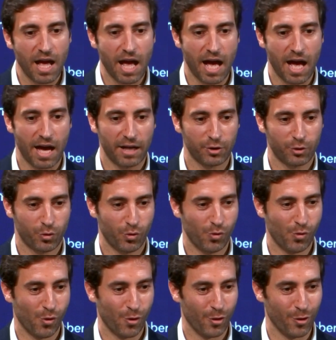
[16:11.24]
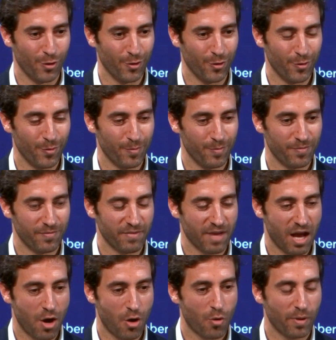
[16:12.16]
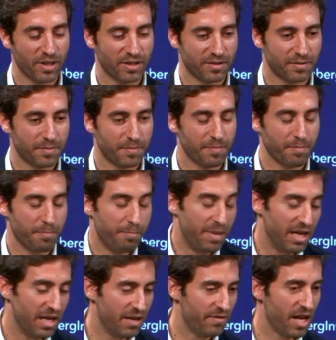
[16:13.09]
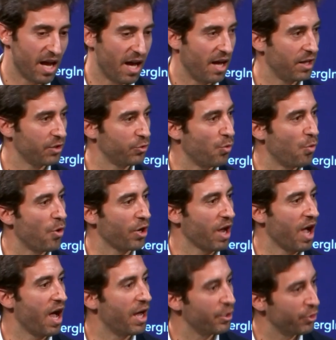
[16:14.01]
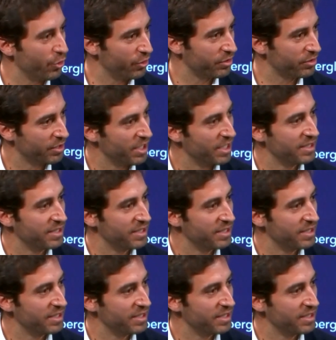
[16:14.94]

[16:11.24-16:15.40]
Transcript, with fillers: I had to, uh, I always believed I had to work harder